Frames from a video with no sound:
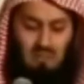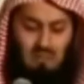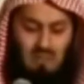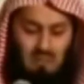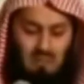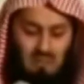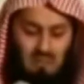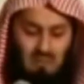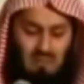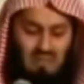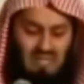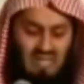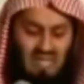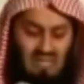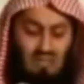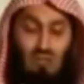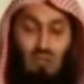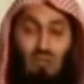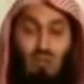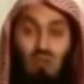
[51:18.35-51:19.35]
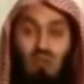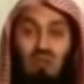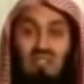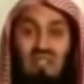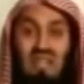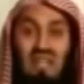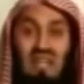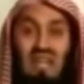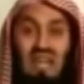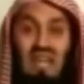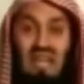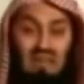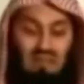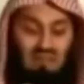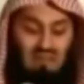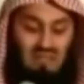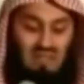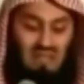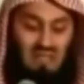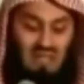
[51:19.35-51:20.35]
People began to lose their
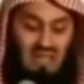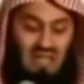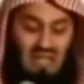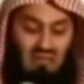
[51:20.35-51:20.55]
lives,